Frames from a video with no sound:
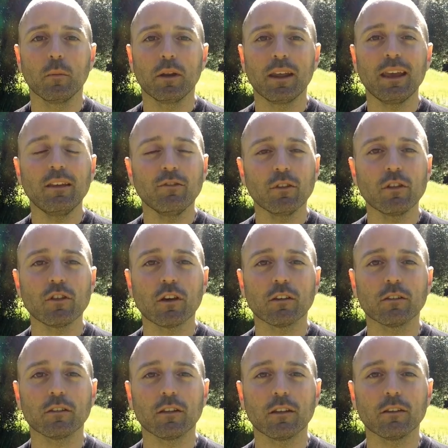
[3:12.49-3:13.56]
but even
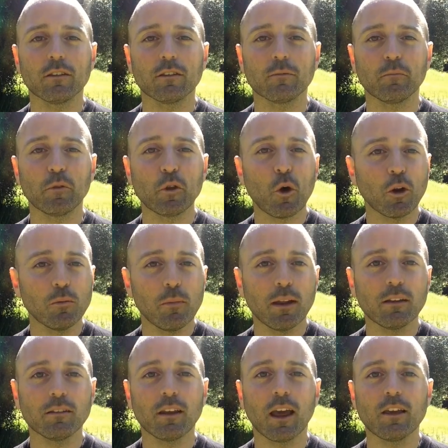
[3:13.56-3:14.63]
just this
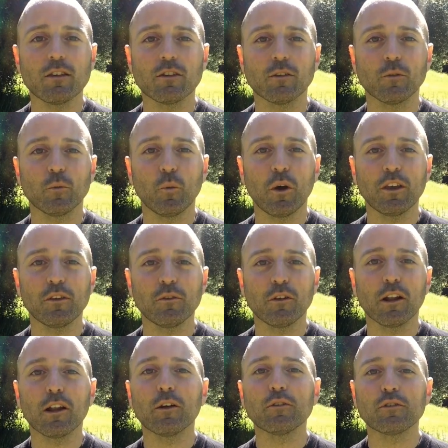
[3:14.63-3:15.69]
non-meditation where you
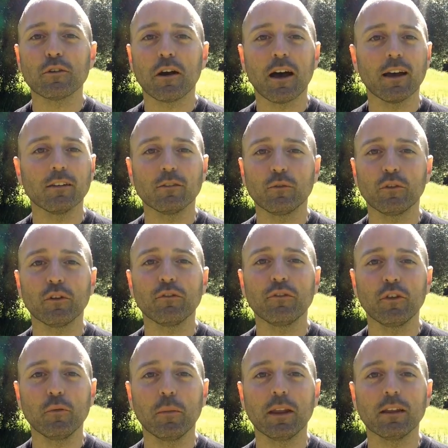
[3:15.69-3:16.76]
close your eyes for a
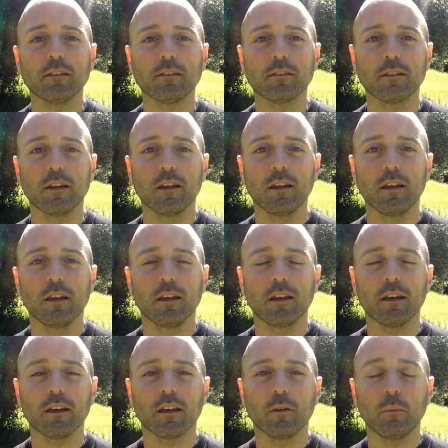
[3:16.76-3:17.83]
few minutes,
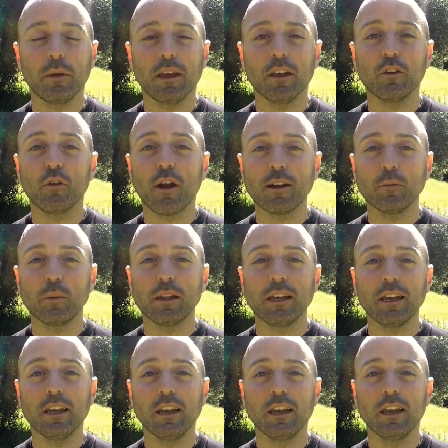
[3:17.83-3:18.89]
it can be
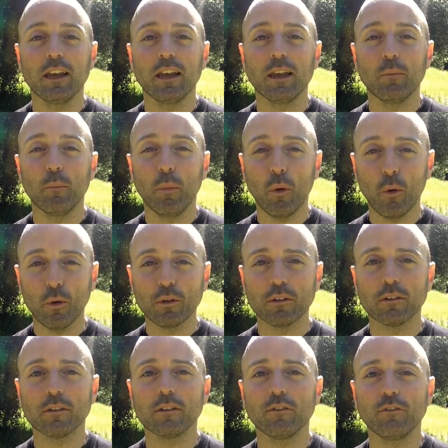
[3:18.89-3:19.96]
incredibly
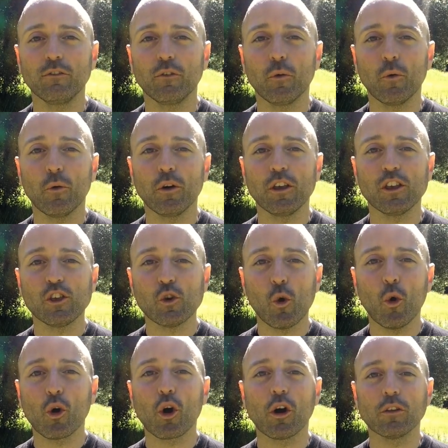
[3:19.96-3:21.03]
important for
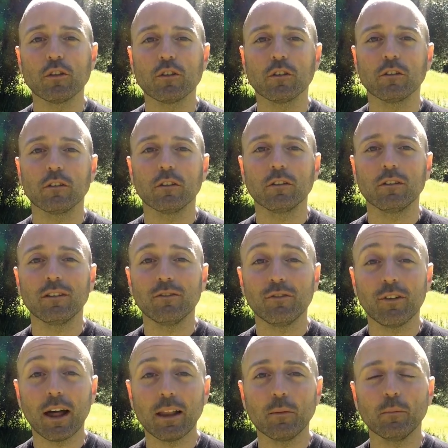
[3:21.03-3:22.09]
your consciousness
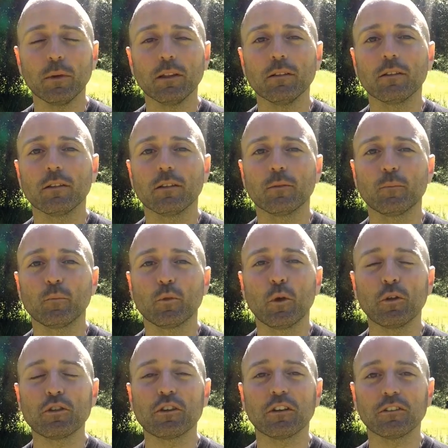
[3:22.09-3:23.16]
development,
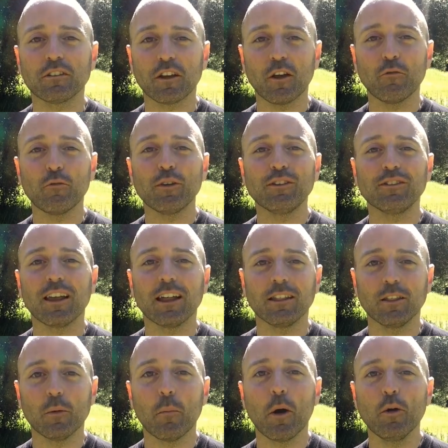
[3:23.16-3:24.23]
not just a reset
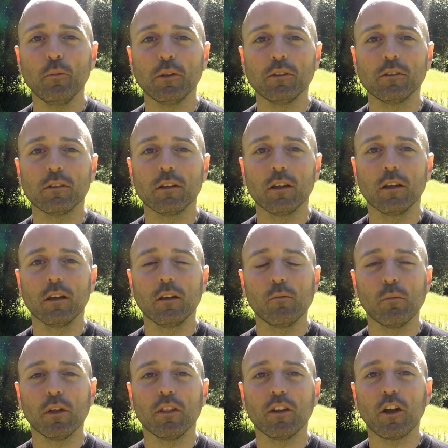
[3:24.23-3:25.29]
in the moment,
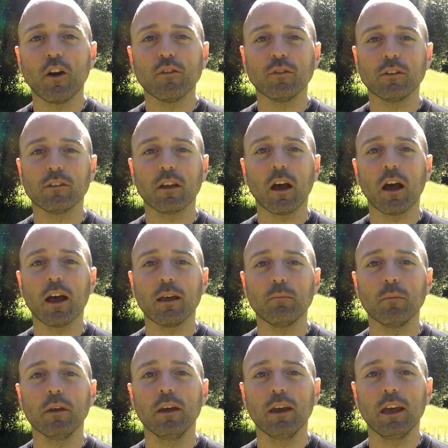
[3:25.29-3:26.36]
but that over
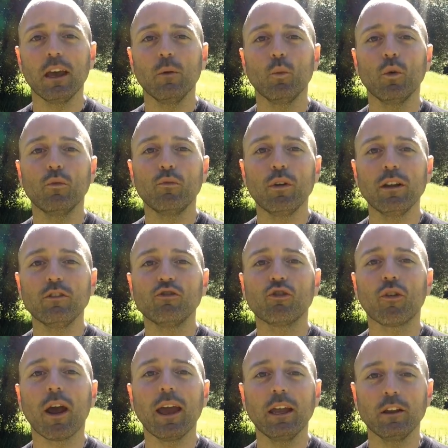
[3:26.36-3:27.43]
time it will
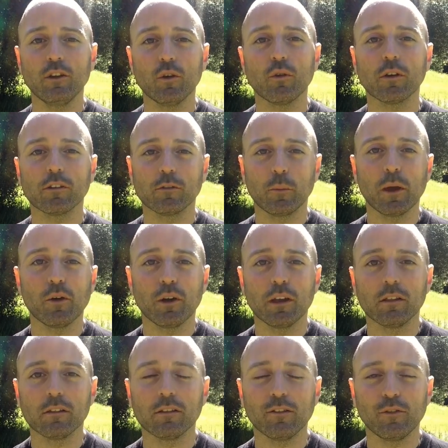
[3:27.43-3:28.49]
retrain your
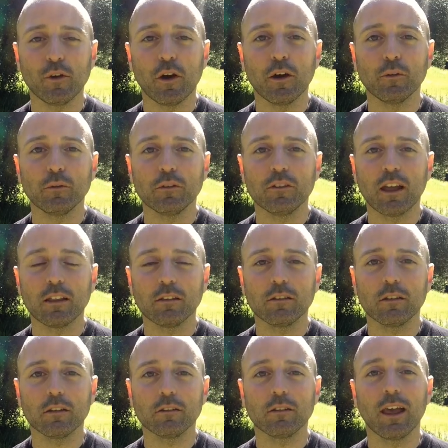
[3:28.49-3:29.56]
experience of your own
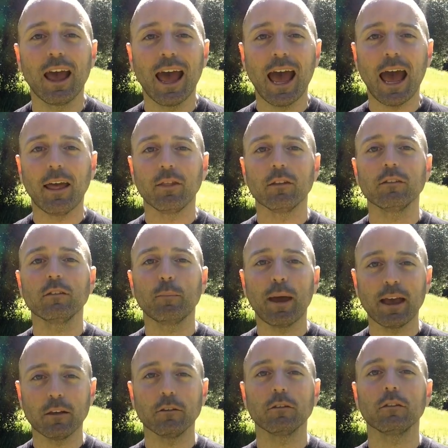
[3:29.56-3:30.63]
senses and the
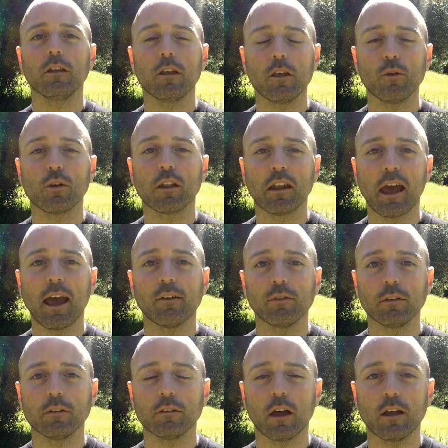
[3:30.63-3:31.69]
space that you can have
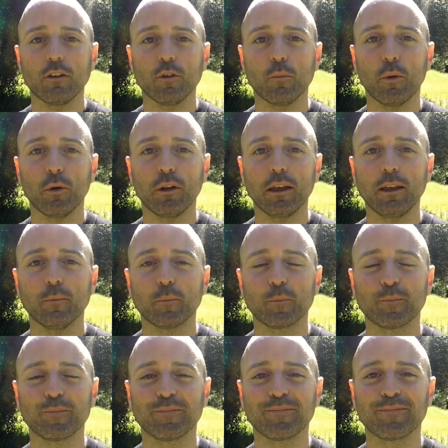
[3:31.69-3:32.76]
inside your body.
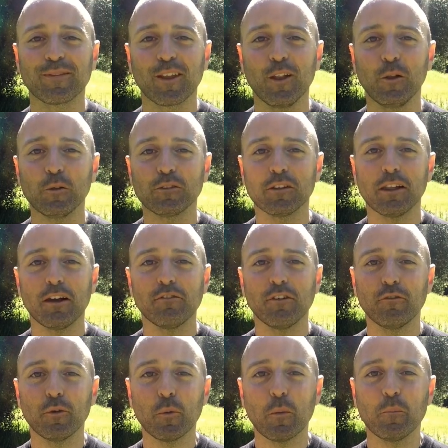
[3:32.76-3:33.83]
Lots of love,
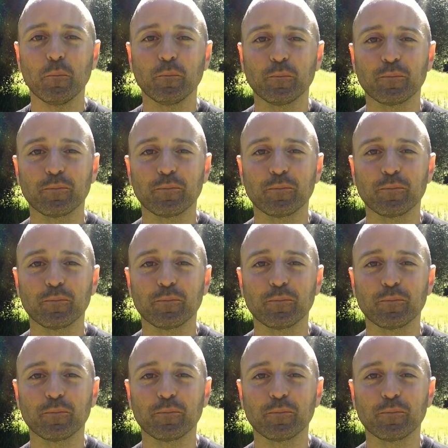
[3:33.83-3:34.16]
everyone.